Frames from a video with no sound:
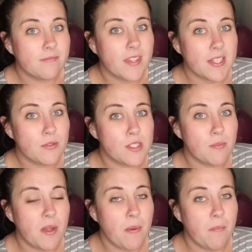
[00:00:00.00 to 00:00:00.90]
That's what's in
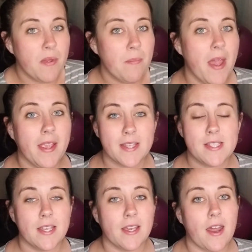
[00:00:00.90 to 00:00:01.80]
my pumping bag. I
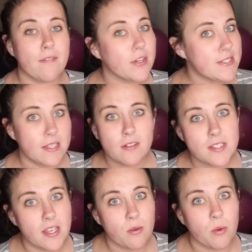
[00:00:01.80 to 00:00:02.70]
take it every single
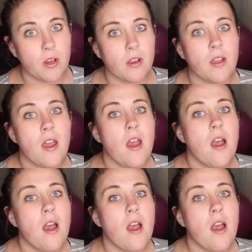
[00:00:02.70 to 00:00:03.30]
day to work,